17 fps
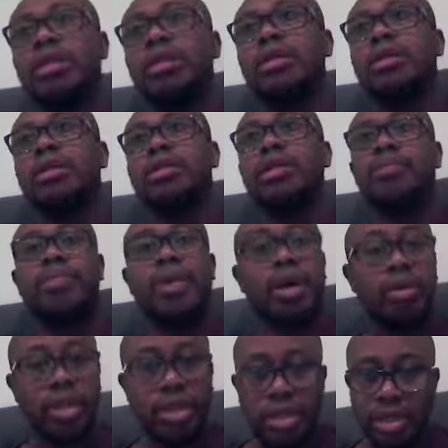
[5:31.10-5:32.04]
the
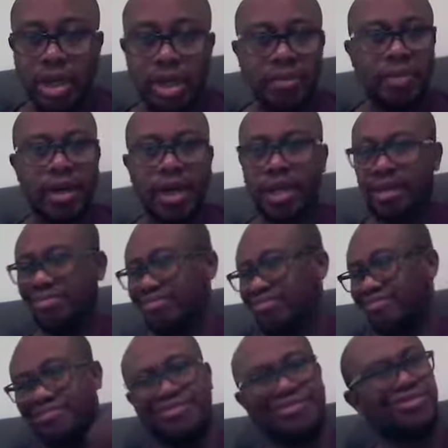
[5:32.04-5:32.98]
power top, and
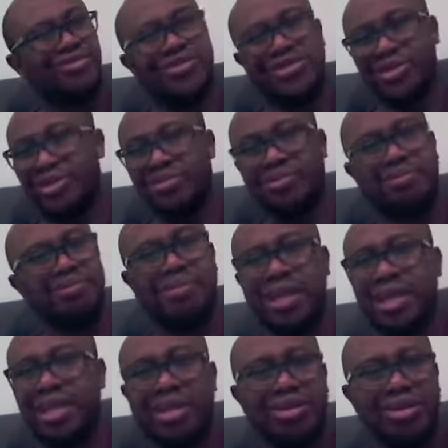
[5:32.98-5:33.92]

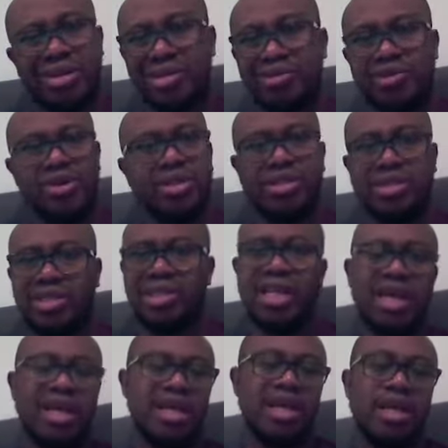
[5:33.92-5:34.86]
many other ones
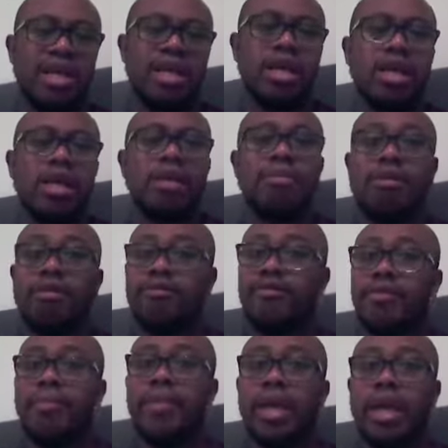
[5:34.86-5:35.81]
there. But
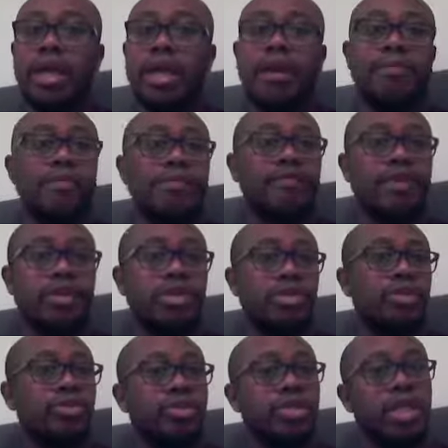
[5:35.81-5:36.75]
for me, I prefer to
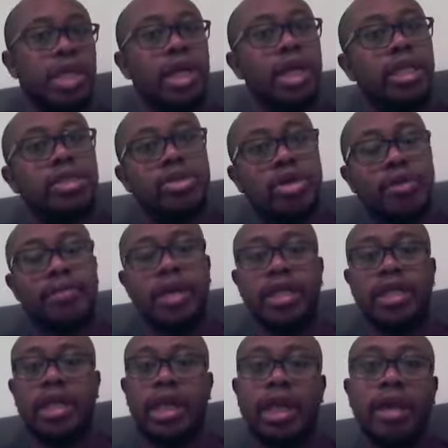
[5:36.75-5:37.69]
choose the ATOP
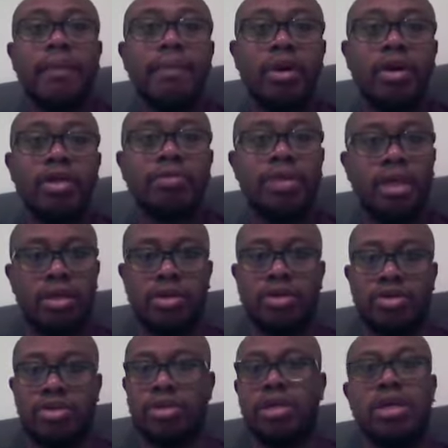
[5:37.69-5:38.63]
and the NMON
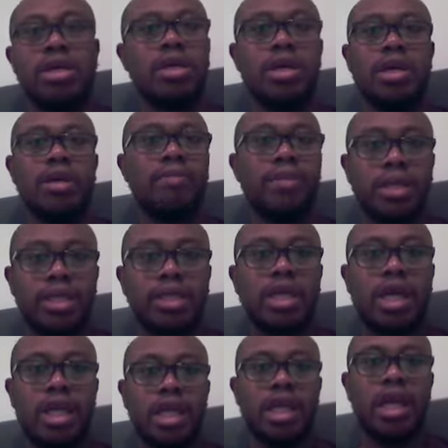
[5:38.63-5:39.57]
because
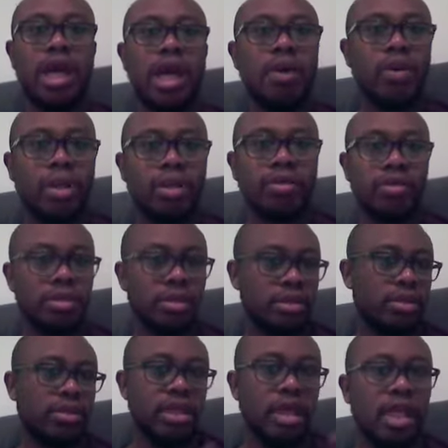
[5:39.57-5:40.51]
basically I want to
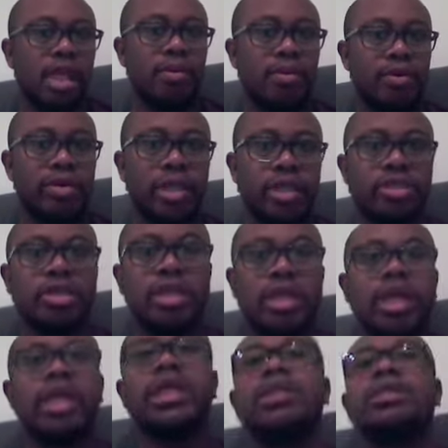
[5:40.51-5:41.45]
just elaborate on
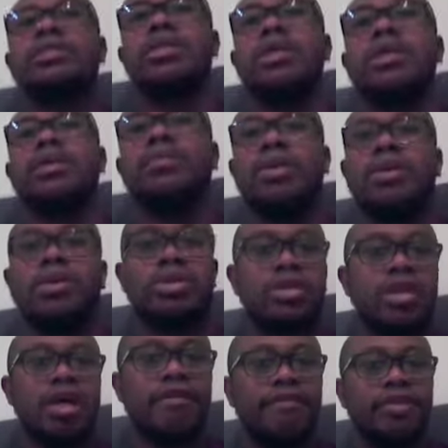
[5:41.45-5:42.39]
it
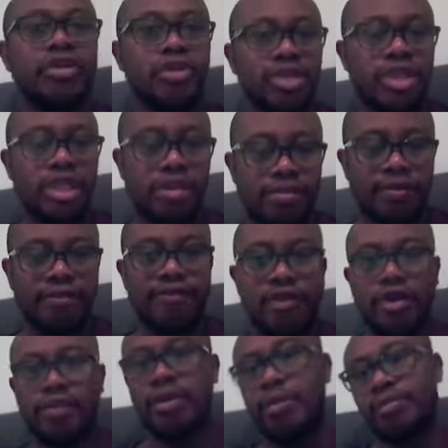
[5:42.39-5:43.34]
because I've used it
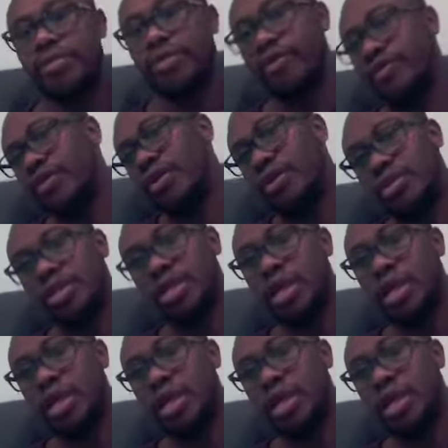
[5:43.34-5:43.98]
before in my previous